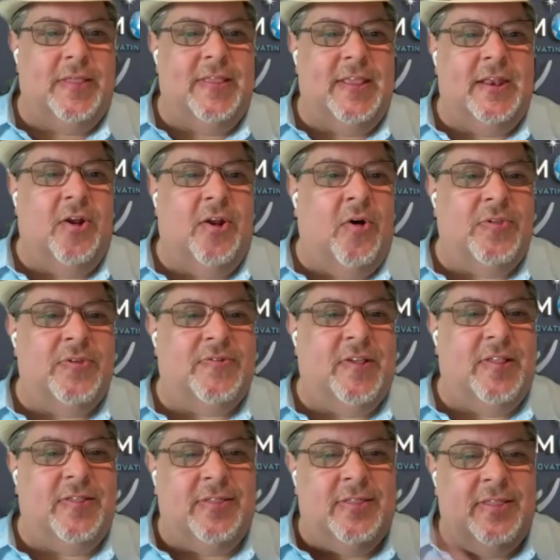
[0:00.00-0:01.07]
And then all of a
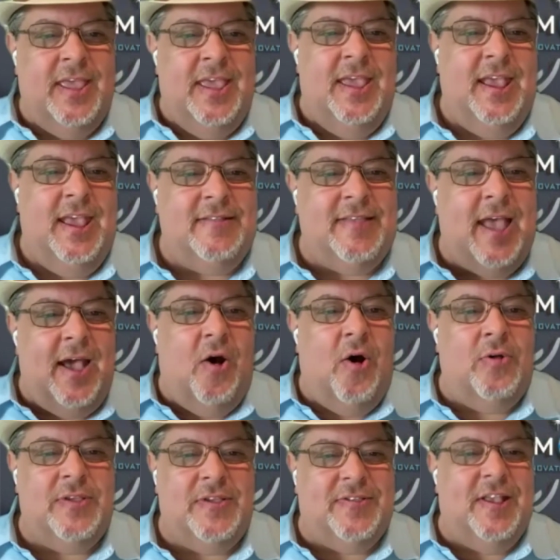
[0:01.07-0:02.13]
sudden it's ha
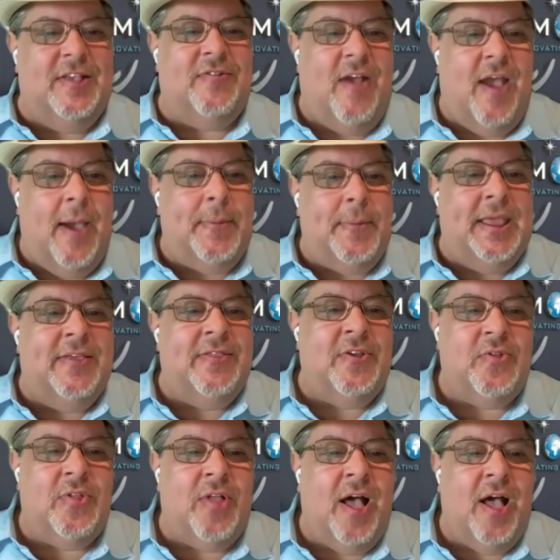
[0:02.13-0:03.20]
all these things are happening in
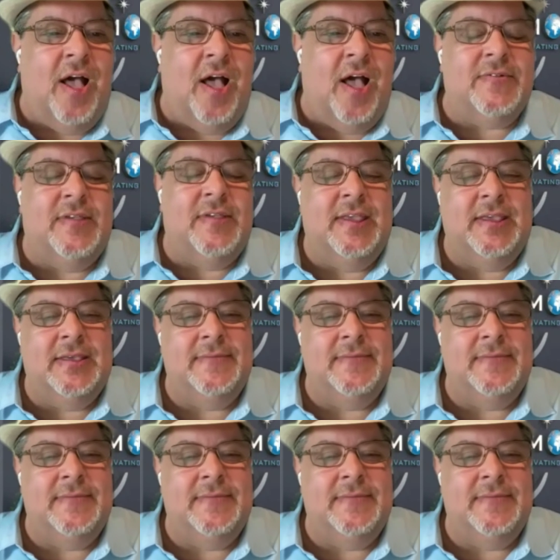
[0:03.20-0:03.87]
their lives.